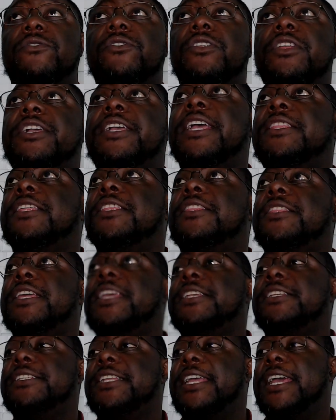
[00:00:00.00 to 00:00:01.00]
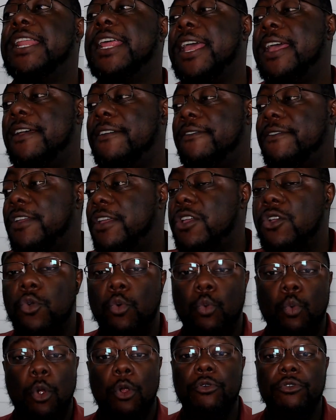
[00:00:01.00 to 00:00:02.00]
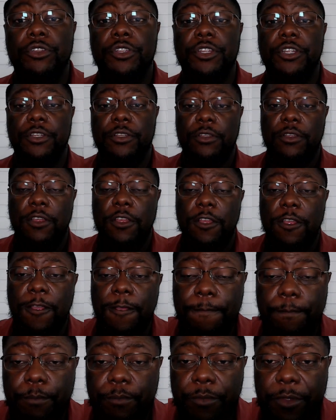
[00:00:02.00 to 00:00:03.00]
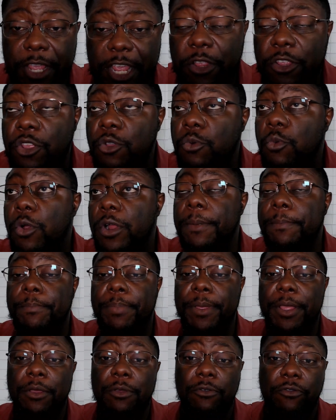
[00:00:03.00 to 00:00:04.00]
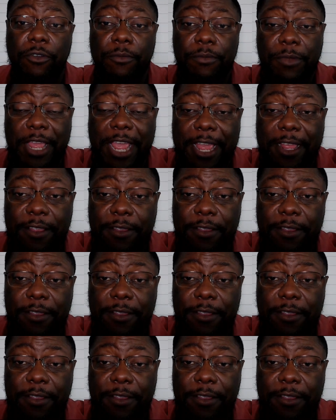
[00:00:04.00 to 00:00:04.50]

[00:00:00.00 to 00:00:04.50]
Look at the things that have worked, and you want to build from that.